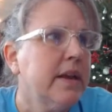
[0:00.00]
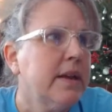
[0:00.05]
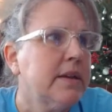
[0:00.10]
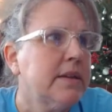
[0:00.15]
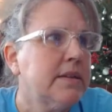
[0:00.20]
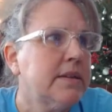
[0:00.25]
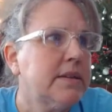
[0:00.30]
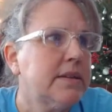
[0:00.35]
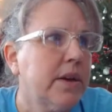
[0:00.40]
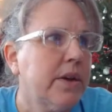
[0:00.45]

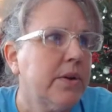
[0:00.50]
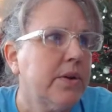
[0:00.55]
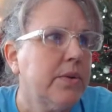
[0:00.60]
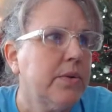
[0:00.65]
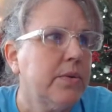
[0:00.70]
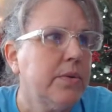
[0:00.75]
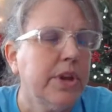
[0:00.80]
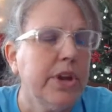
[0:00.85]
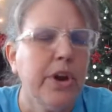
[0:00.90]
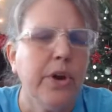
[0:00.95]

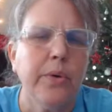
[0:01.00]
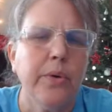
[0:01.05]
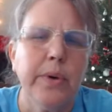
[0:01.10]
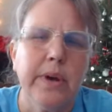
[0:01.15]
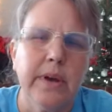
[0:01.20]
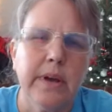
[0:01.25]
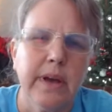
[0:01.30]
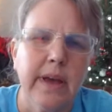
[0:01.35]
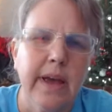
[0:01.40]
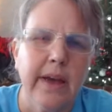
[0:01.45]
So, you know,
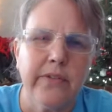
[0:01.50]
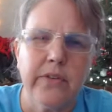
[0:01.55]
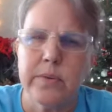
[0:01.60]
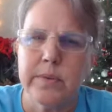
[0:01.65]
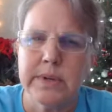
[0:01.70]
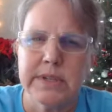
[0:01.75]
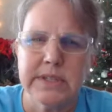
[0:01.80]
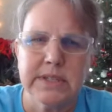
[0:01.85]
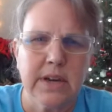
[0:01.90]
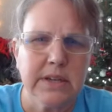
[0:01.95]

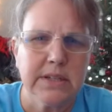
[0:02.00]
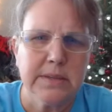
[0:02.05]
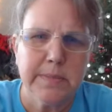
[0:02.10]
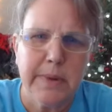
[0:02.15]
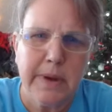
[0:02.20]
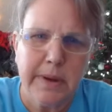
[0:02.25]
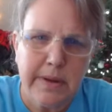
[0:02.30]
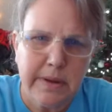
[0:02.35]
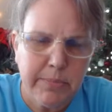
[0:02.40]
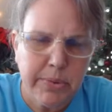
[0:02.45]
everyone talks
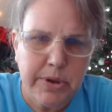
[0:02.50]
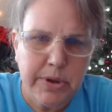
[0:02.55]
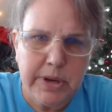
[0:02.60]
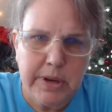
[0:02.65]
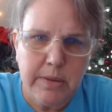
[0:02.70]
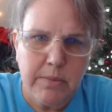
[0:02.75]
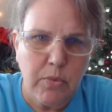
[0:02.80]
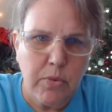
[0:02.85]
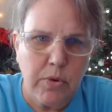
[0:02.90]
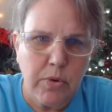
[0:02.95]
about
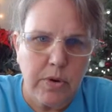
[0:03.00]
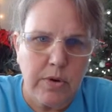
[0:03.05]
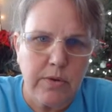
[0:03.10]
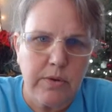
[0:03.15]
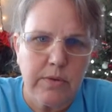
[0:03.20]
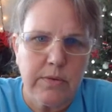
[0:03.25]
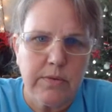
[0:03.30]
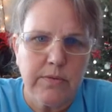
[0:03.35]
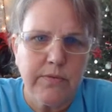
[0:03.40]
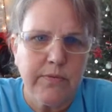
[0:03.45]
putting
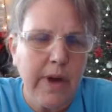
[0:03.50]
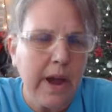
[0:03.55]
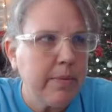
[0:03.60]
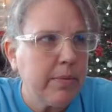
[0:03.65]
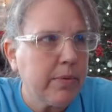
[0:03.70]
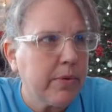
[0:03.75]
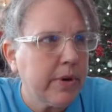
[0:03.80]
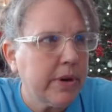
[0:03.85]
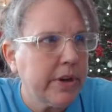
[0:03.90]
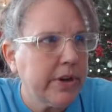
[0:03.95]
more
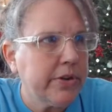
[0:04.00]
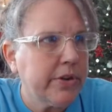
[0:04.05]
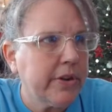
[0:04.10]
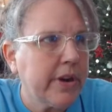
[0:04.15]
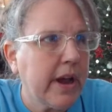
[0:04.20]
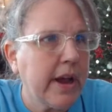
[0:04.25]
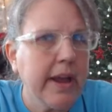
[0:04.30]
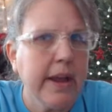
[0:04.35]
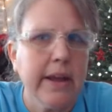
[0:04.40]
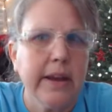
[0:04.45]
fiber in your
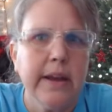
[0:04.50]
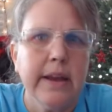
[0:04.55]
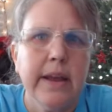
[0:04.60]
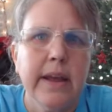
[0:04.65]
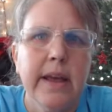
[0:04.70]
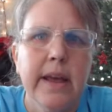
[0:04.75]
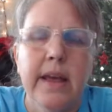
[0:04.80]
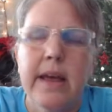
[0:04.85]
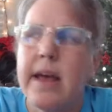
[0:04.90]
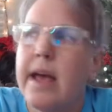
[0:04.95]
diet.
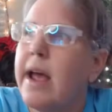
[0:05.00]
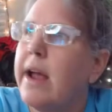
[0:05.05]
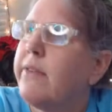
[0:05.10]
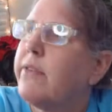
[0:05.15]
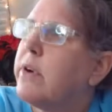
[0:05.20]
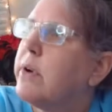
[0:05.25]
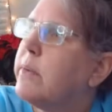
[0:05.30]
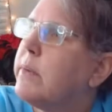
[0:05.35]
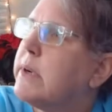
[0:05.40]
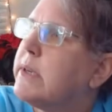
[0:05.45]

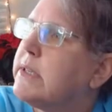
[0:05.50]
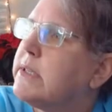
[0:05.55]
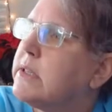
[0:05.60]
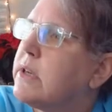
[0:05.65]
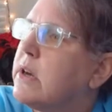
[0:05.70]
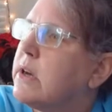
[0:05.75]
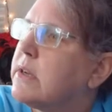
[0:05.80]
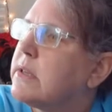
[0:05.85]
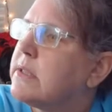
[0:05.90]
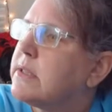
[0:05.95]
Everyone
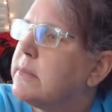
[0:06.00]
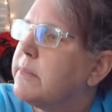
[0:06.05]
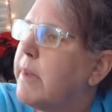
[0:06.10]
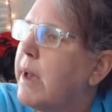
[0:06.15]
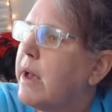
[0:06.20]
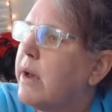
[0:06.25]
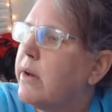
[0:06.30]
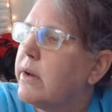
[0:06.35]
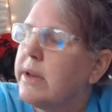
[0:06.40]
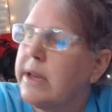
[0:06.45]
talks
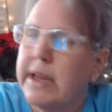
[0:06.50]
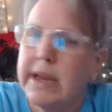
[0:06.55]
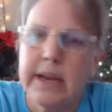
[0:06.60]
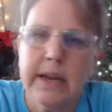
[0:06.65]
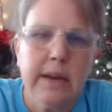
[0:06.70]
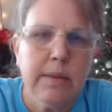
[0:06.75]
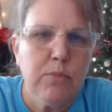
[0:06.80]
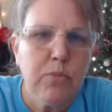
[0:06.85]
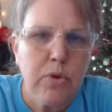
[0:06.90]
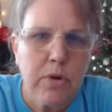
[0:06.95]
about
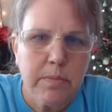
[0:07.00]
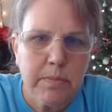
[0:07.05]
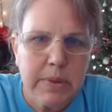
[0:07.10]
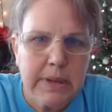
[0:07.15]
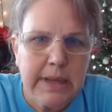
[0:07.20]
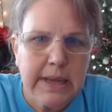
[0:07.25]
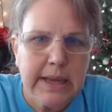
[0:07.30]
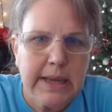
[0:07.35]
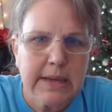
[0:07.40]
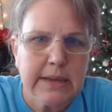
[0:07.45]
eating more
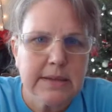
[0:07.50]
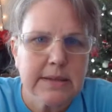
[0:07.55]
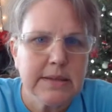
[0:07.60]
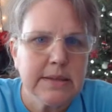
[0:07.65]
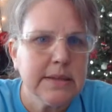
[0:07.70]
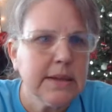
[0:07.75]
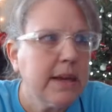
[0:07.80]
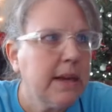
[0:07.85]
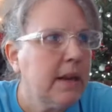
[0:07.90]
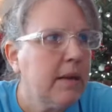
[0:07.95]

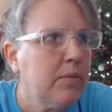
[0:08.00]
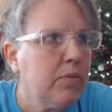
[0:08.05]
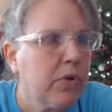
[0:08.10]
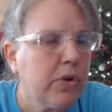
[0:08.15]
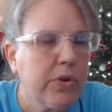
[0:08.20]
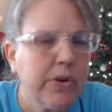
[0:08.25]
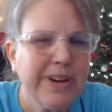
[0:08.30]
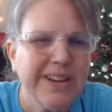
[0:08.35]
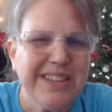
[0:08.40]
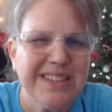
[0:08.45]
plants, eating more
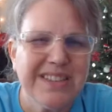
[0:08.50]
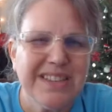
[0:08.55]
greens.